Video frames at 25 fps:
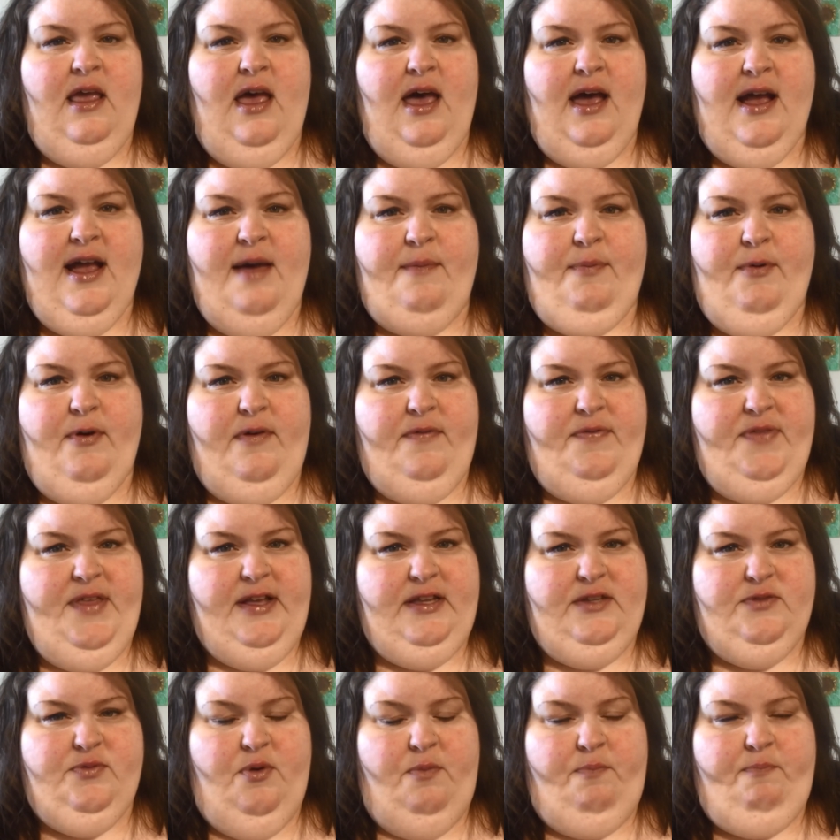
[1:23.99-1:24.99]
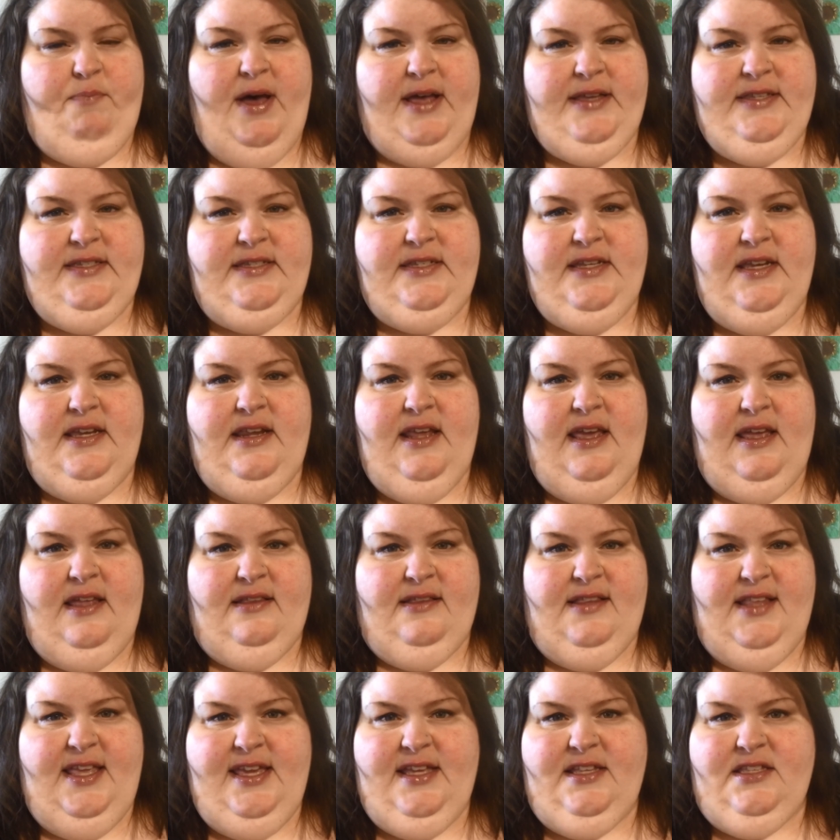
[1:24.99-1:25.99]
A couple of things were busted
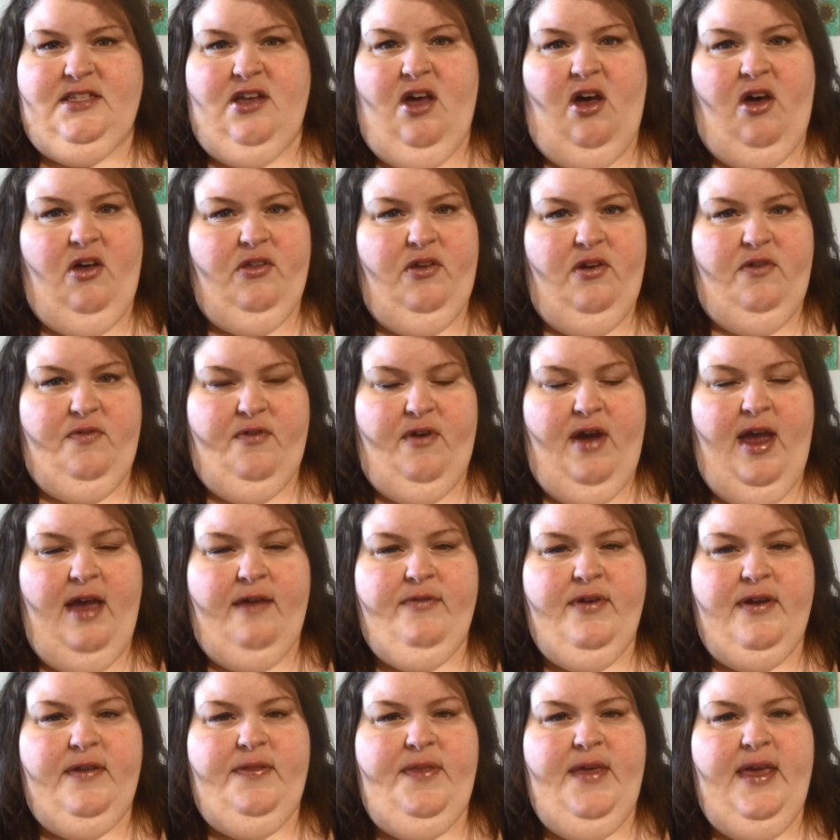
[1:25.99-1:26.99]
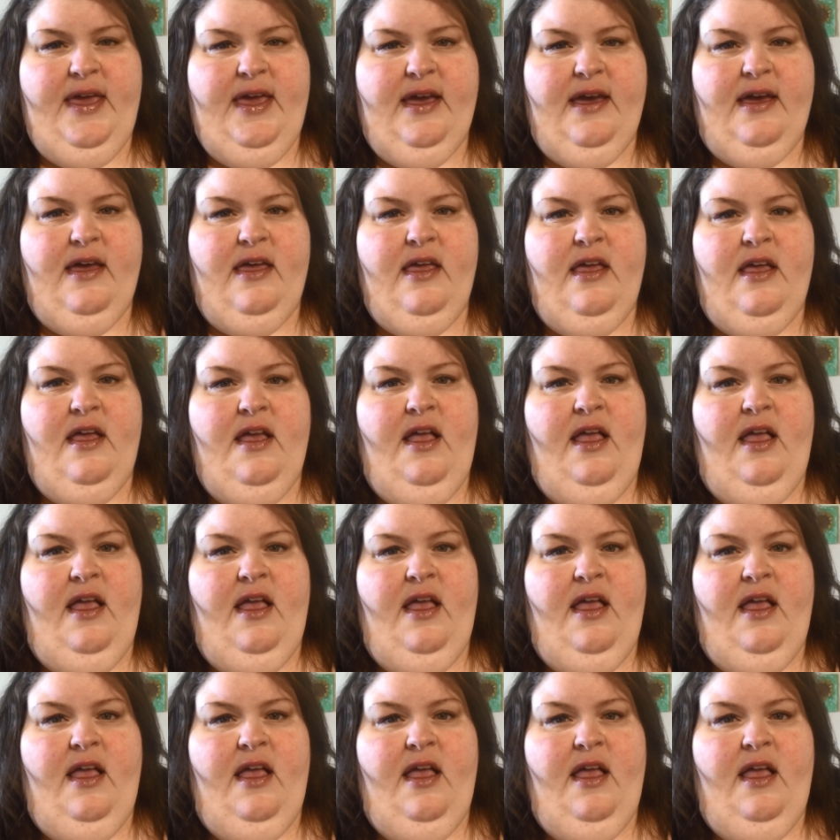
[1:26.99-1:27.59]
and leaked all over everything.